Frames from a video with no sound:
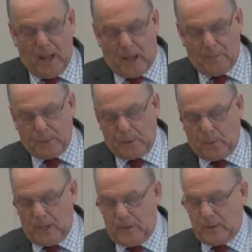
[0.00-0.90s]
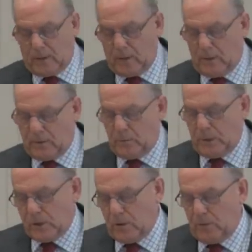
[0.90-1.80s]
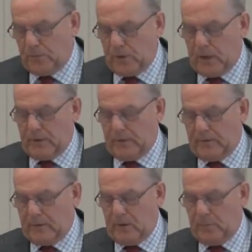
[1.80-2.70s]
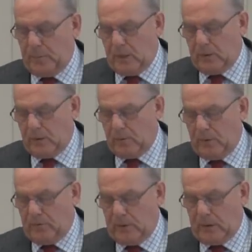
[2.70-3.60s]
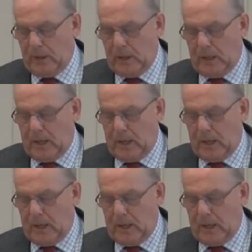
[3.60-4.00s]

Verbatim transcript: And put away the gods which your fathers served beyond the river